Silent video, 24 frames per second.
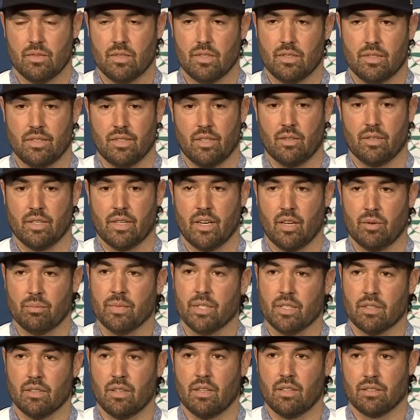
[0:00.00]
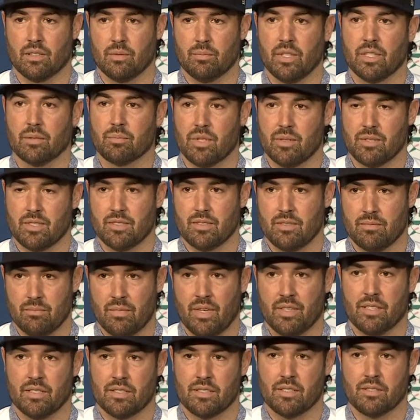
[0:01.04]
you know, it helped me along to make my my
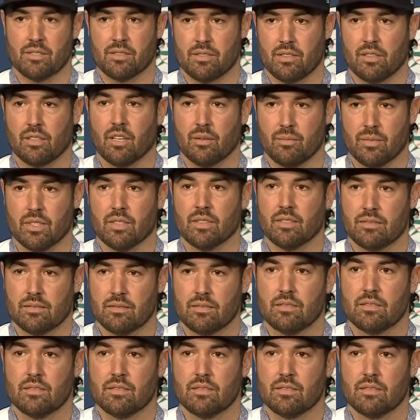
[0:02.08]
decision to come here.